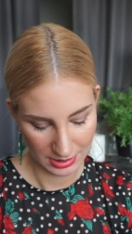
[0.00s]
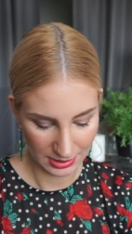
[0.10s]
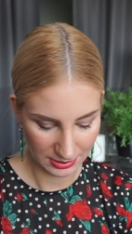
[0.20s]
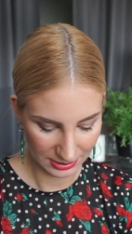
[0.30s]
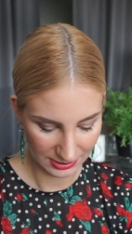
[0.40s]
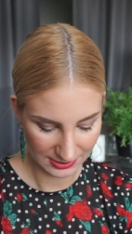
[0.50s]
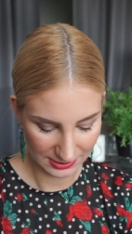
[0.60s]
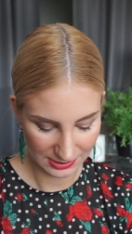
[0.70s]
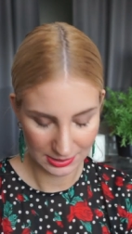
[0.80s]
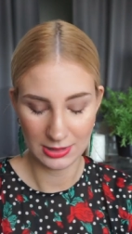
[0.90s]
and this
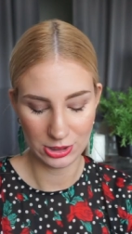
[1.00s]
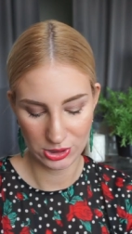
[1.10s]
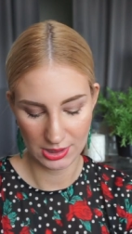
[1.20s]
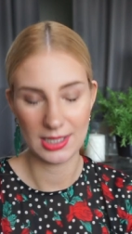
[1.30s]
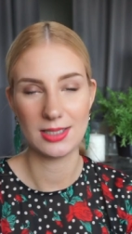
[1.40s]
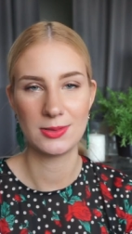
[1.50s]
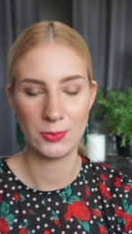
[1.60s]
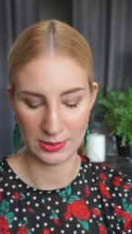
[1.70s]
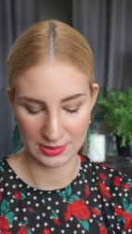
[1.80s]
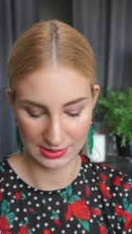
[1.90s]
is in the shade
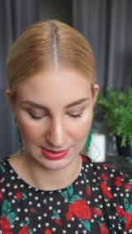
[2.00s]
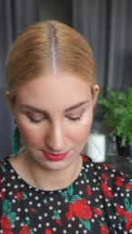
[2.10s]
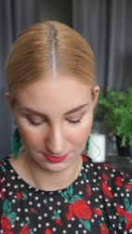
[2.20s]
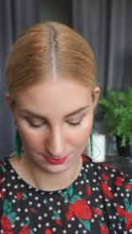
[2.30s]
20.